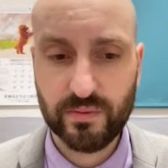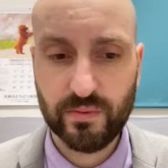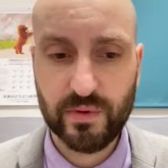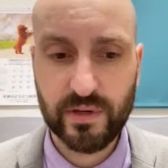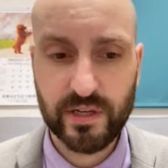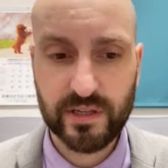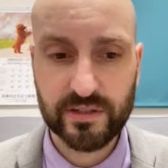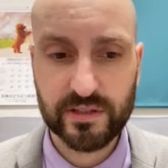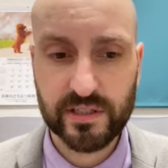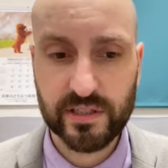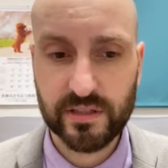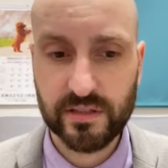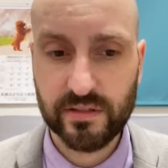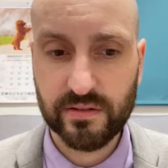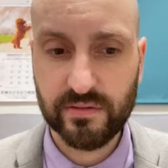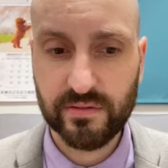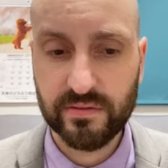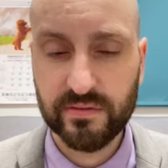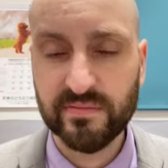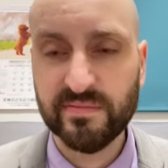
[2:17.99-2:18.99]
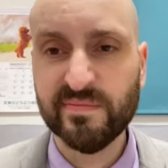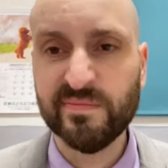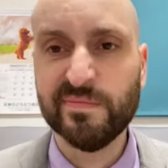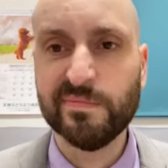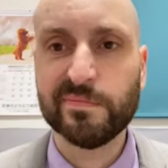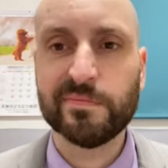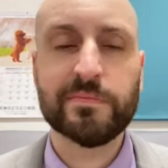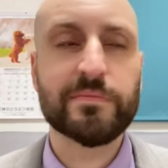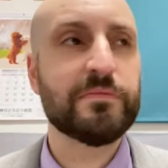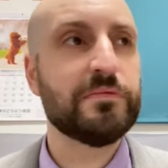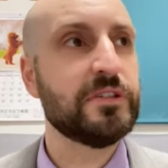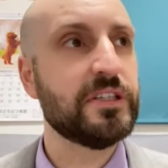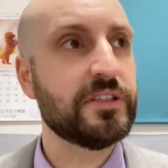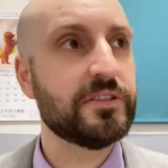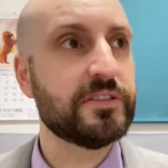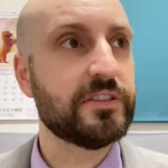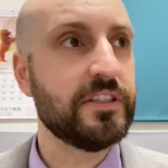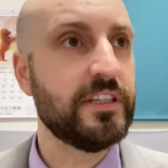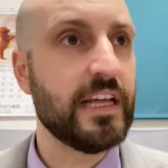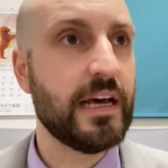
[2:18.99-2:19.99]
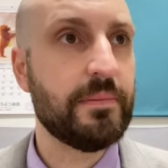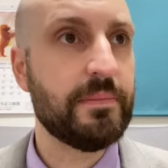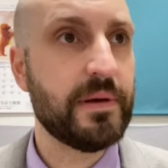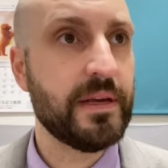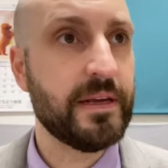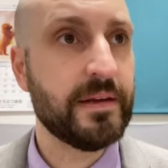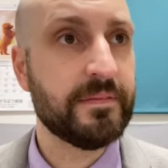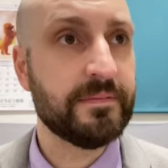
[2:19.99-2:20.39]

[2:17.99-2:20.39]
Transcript: What else could that be?